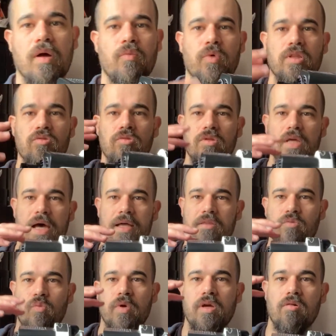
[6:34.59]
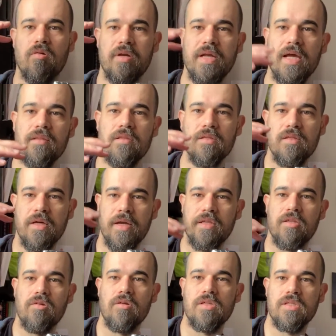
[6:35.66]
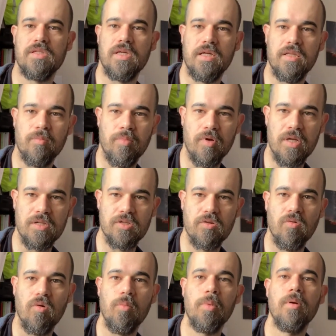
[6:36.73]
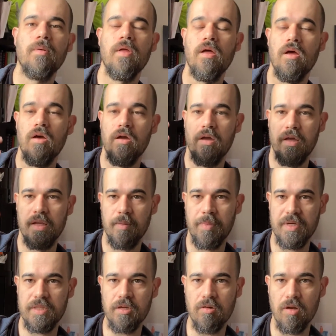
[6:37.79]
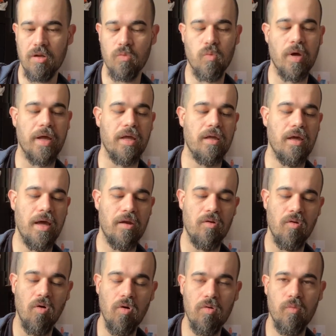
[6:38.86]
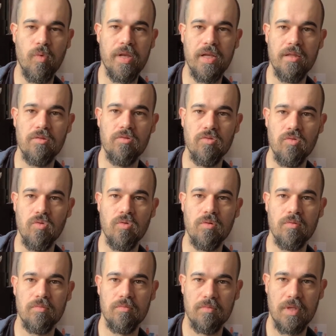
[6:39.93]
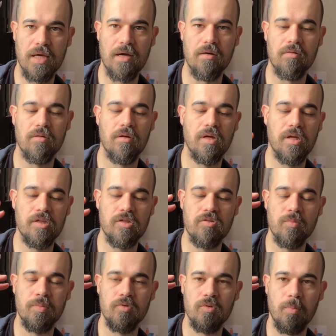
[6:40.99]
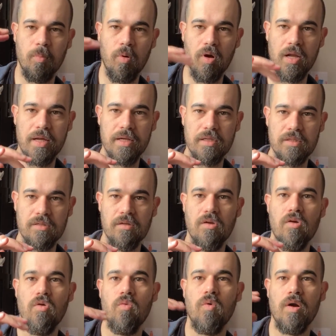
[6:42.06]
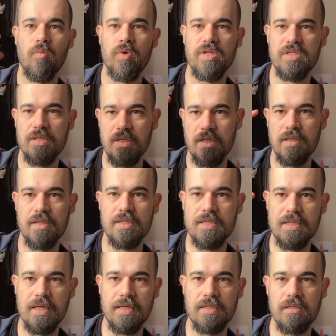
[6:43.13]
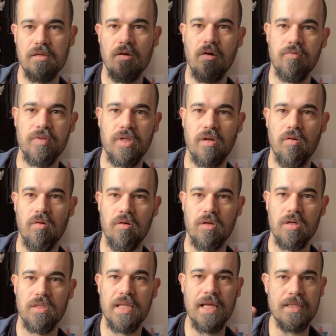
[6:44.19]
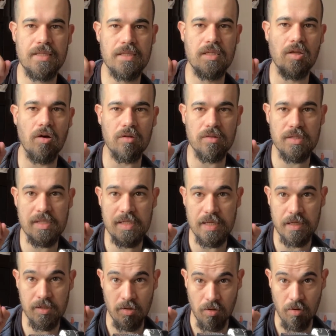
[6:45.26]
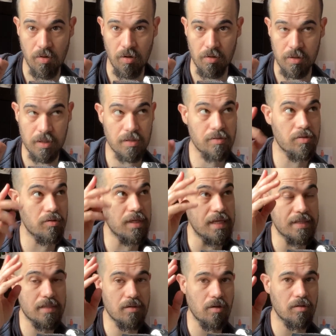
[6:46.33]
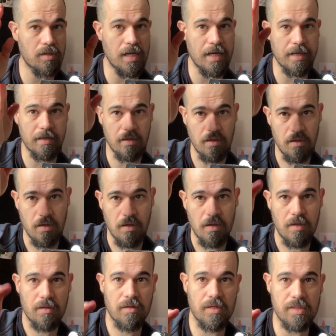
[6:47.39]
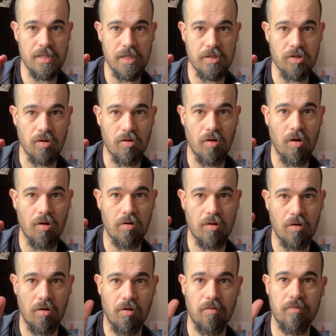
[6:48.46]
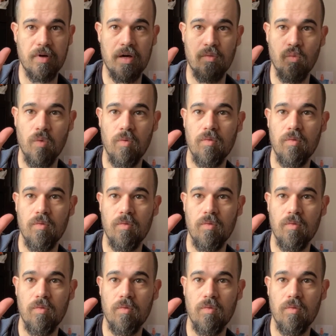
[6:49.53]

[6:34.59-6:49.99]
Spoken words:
when we do that, we oriented the reticle inside the polarscope in a particular way, and all we need to do now is to put Polaris where we see the 6 of the clock. That's not 6 o'clock, so that's not like the 6 o'clock of a